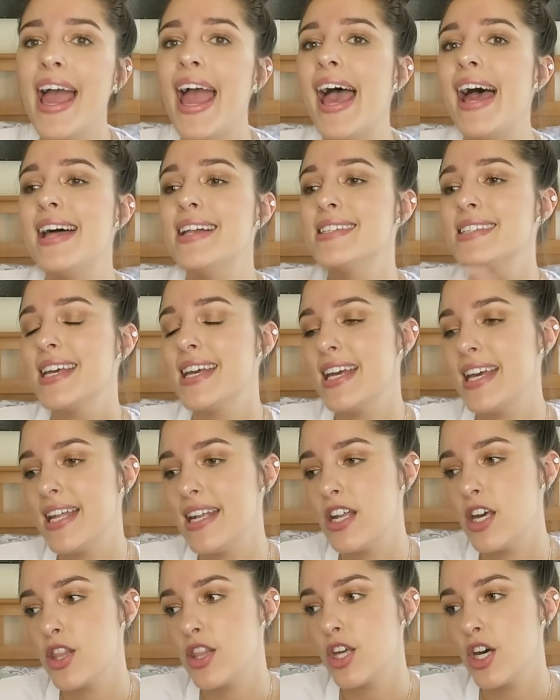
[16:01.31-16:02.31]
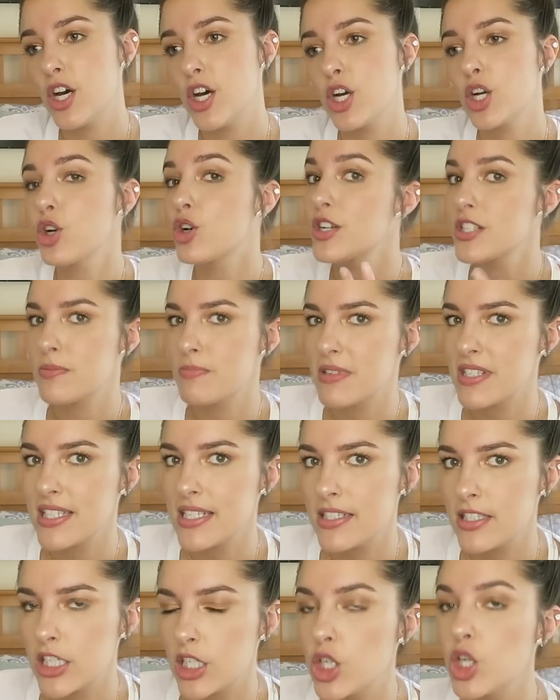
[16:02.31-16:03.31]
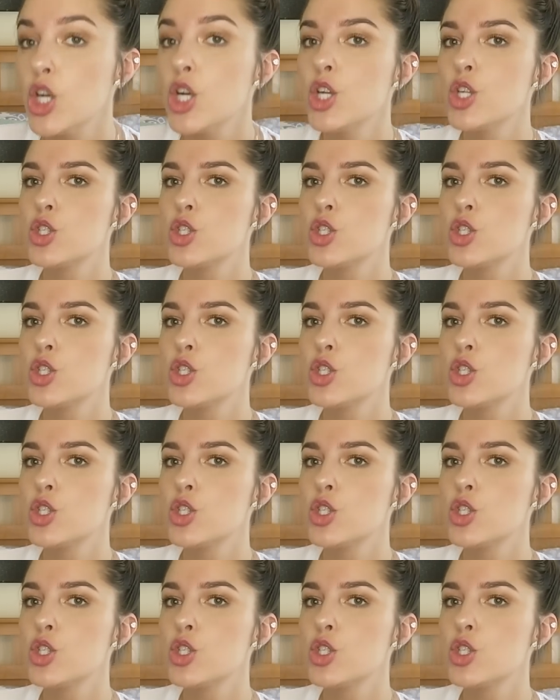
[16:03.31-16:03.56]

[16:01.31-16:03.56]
and in the Christmas season.